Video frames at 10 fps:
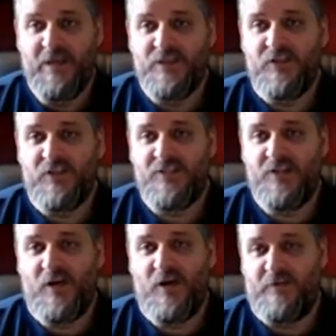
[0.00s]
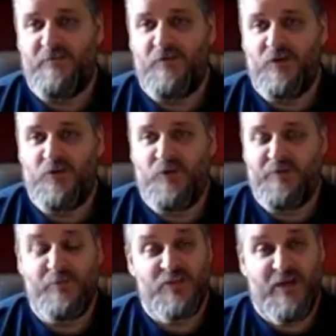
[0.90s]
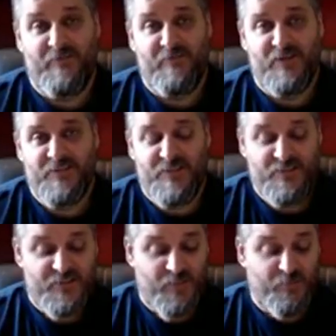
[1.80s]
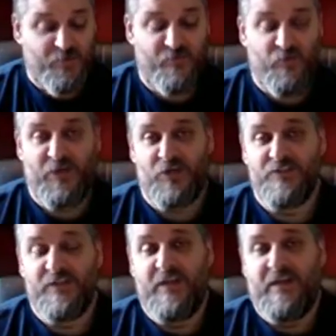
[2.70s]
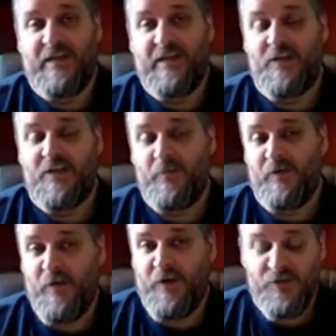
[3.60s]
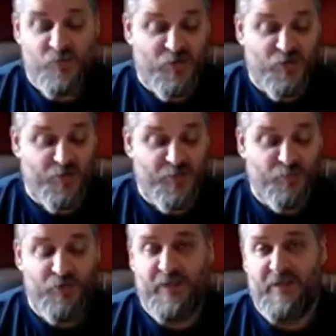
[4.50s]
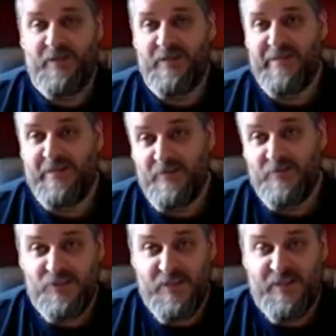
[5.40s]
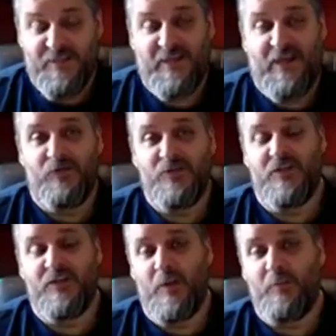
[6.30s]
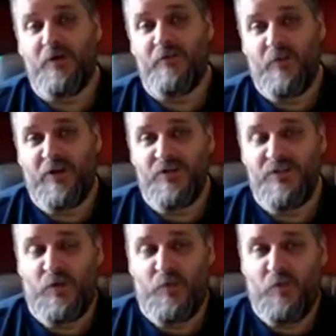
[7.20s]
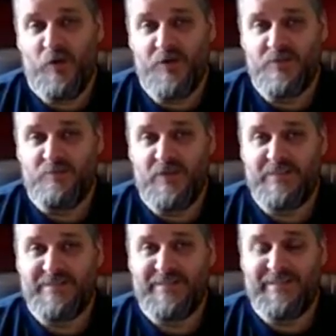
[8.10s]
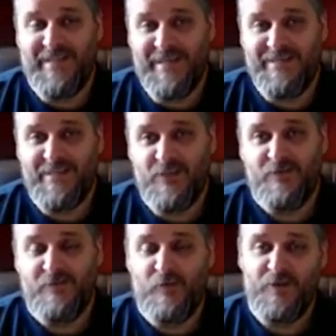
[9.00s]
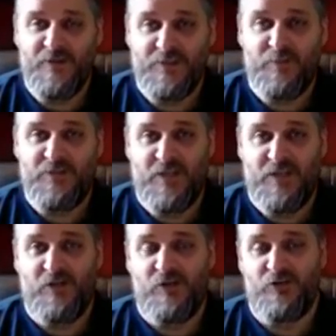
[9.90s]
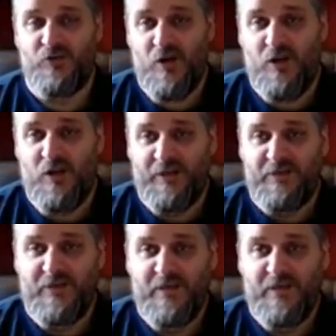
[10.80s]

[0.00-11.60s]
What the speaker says: So let's start with the first one. The most obvious is the number of winners. In the number of winners, we're going to put in just like it sounds, the number of winners that we want to be selected for this particular drawing.